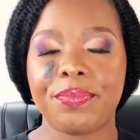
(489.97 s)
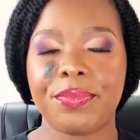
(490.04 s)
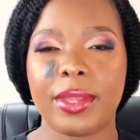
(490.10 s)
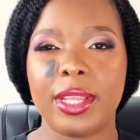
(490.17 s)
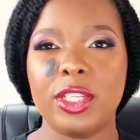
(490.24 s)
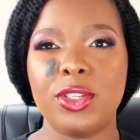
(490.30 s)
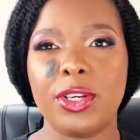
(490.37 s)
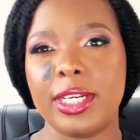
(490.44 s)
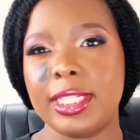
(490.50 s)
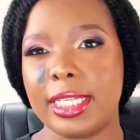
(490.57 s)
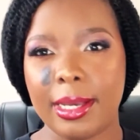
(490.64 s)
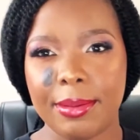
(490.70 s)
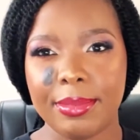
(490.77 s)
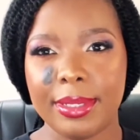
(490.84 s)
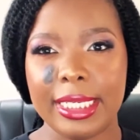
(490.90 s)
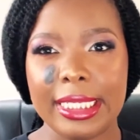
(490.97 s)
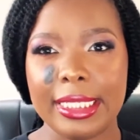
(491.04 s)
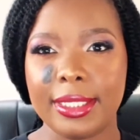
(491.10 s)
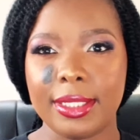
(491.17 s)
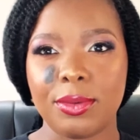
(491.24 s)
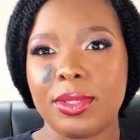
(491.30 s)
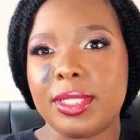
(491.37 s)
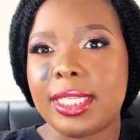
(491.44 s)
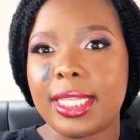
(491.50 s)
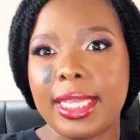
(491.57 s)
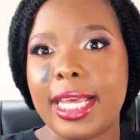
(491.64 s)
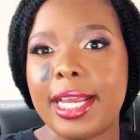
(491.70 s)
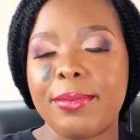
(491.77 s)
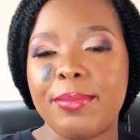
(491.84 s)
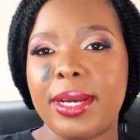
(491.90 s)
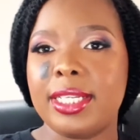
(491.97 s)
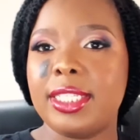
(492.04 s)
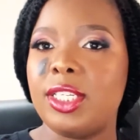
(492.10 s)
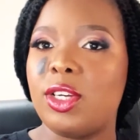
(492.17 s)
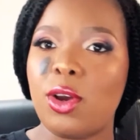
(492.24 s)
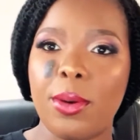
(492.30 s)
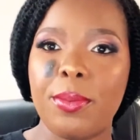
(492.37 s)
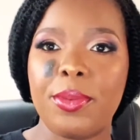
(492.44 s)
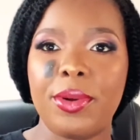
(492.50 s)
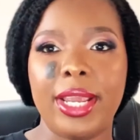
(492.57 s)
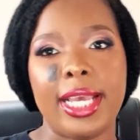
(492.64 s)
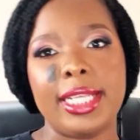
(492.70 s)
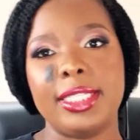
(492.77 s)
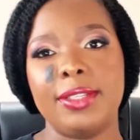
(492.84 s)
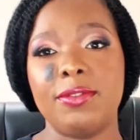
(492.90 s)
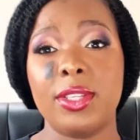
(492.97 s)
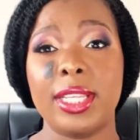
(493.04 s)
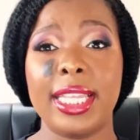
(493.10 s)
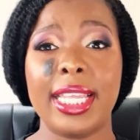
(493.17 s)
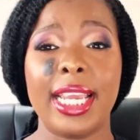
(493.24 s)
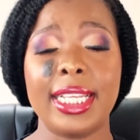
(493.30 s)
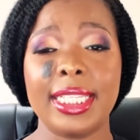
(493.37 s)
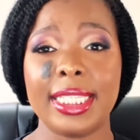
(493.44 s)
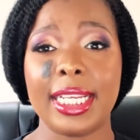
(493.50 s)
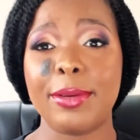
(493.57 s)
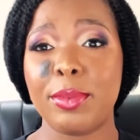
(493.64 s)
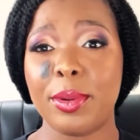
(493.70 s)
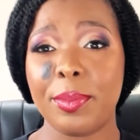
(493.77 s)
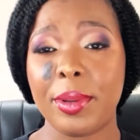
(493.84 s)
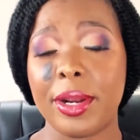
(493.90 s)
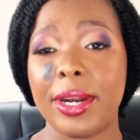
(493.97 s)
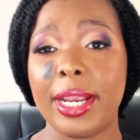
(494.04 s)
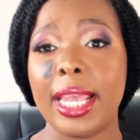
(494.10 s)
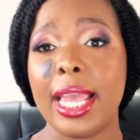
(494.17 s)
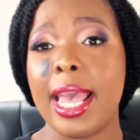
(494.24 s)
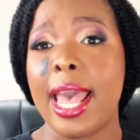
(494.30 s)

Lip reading: insurance companies with a third party comprehensive, so that they can start preparing.